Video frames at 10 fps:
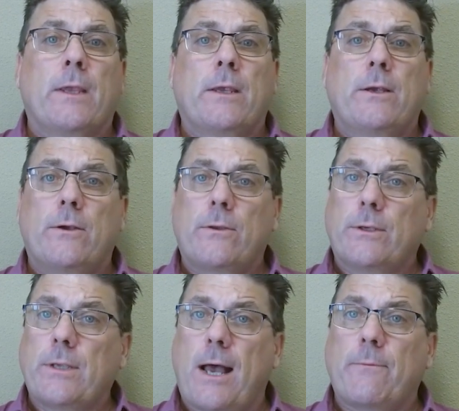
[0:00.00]
Here are the
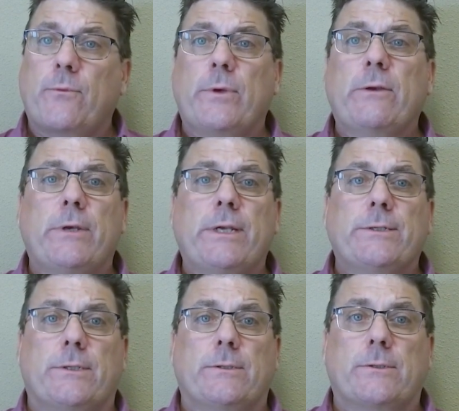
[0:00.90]
top 3
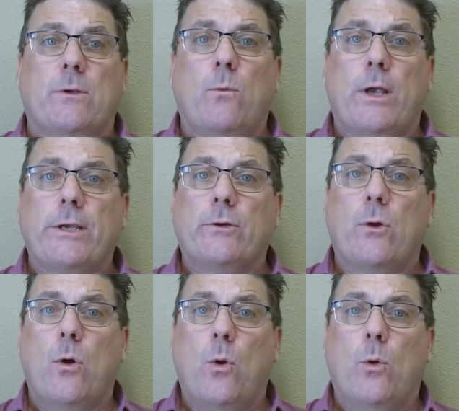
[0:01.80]
reasons why your
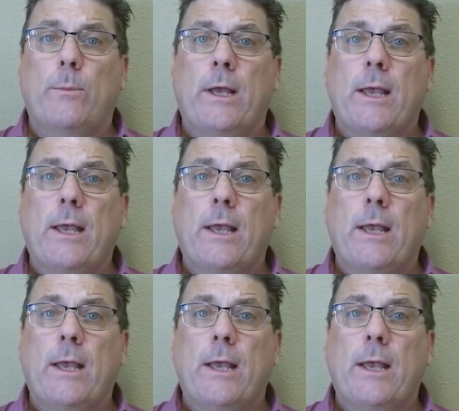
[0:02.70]
home